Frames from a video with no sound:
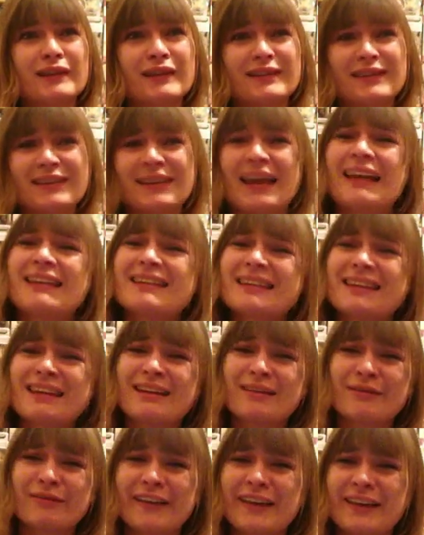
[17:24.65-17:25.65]
Because I
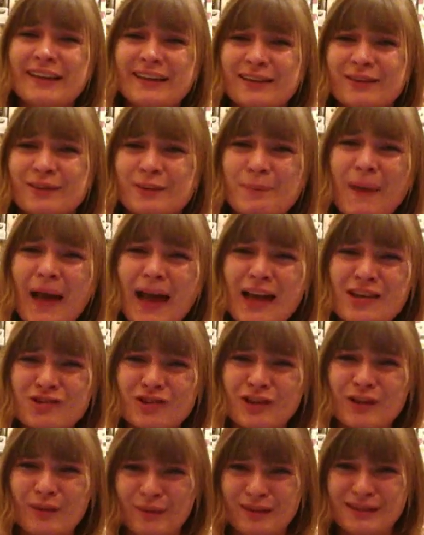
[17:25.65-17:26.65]
didn't think it was a bad
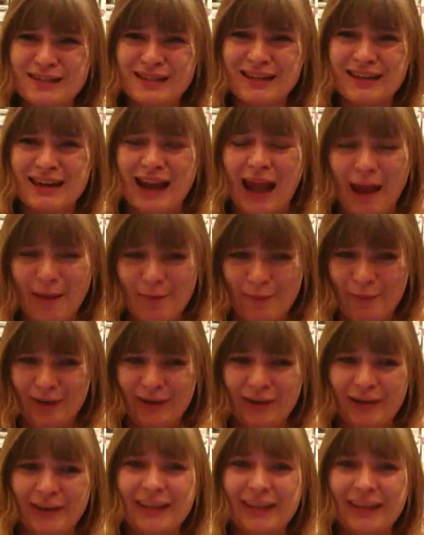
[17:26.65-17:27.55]
dream, it didn't happen.